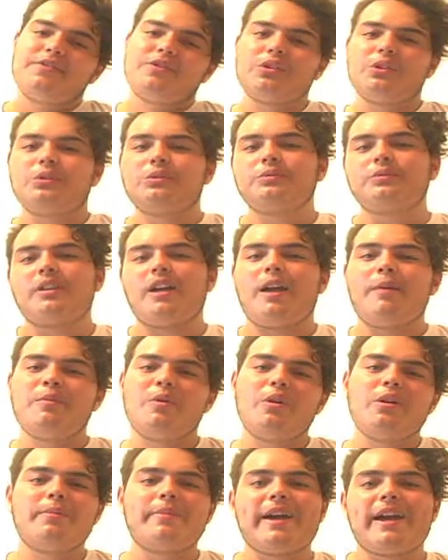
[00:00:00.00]
so I'm
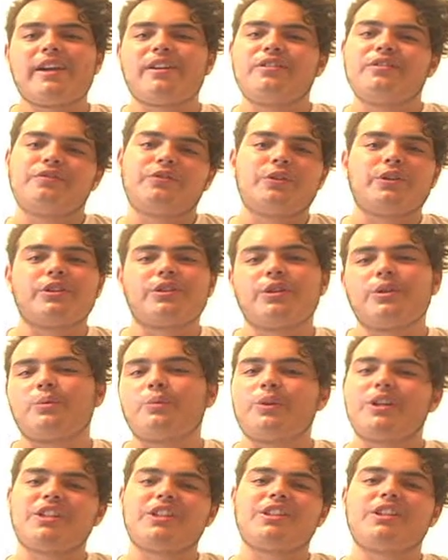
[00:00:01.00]
going back and forth on
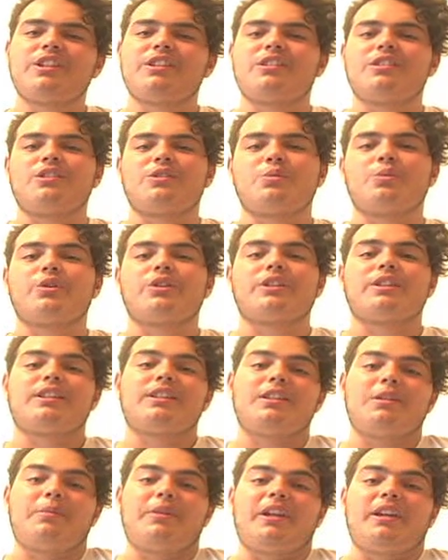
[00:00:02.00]
which season is worse
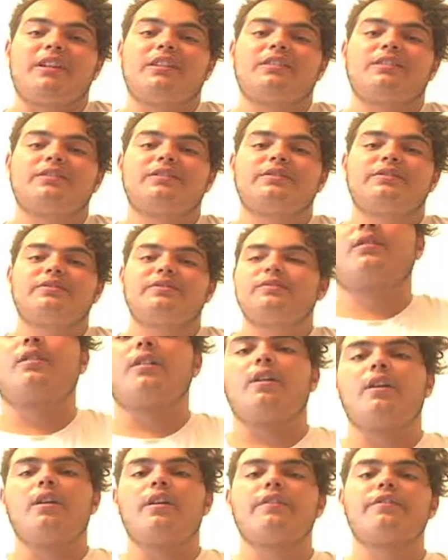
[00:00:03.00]
to me.
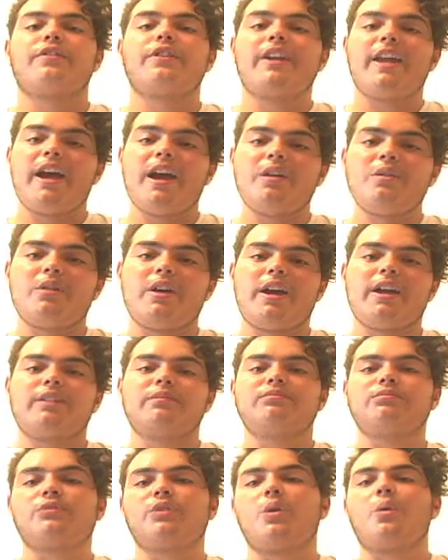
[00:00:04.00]
For now,
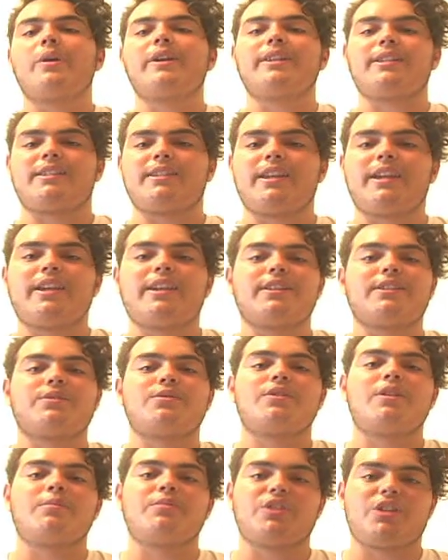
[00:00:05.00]
I'm going to say it's
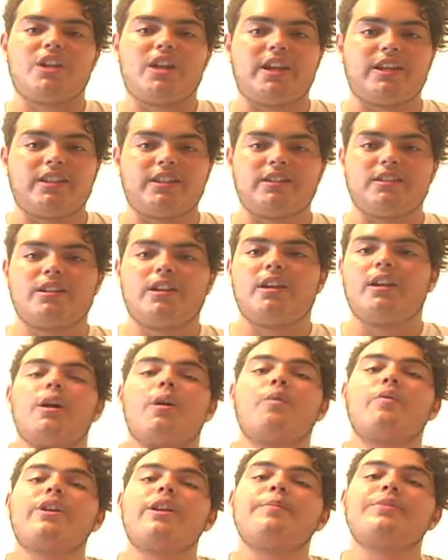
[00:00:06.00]
Redemption Island.
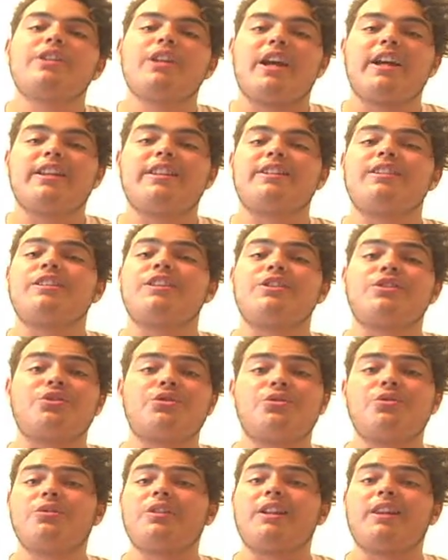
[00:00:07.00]
Redemption Island is
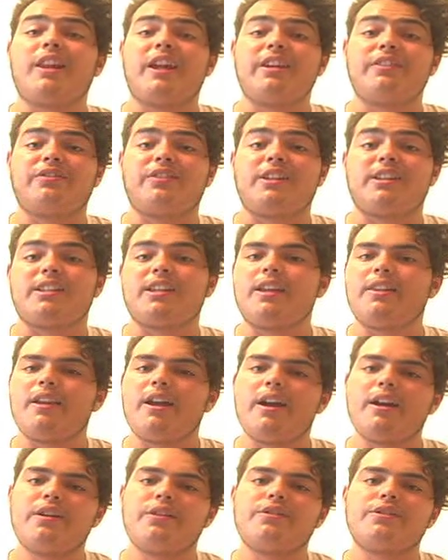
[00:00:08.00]
truly lifeless, and
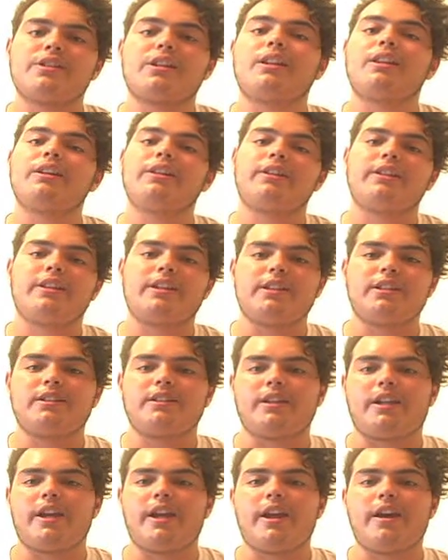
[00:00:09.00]
the editors clearly
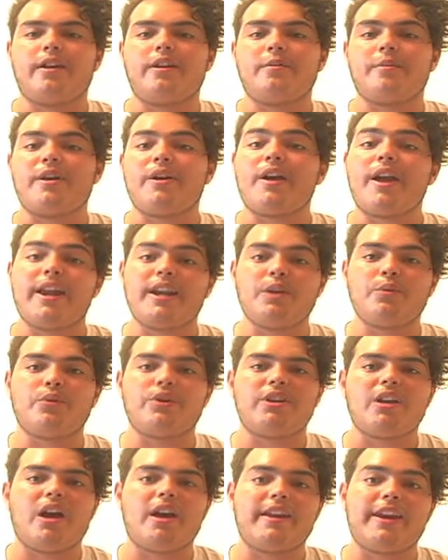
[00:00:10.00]
didn't care about
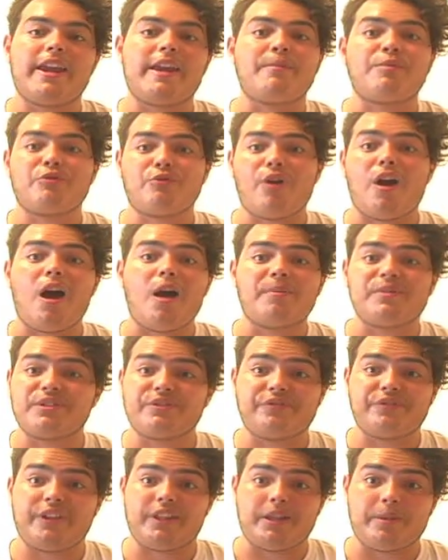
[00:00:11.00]
anyone not named Rob or
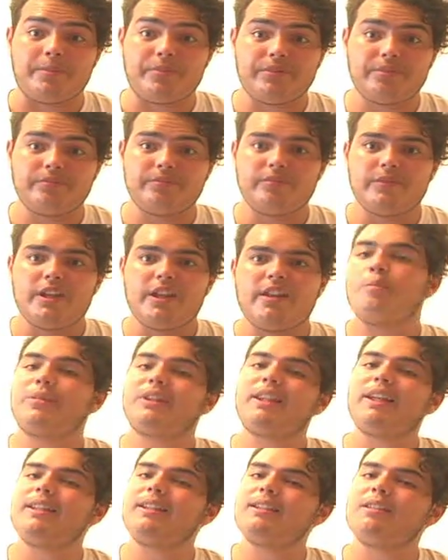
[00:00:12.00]
Philip.
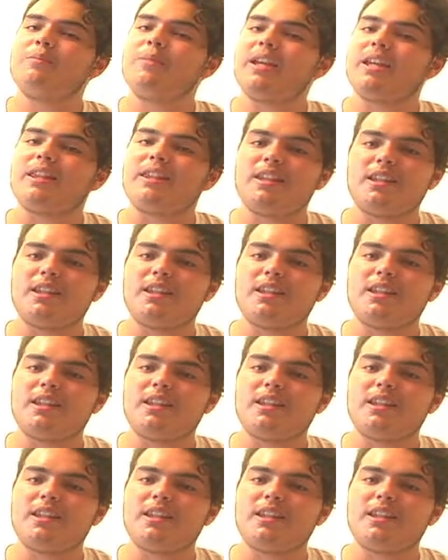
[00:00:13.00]
But that doesn't make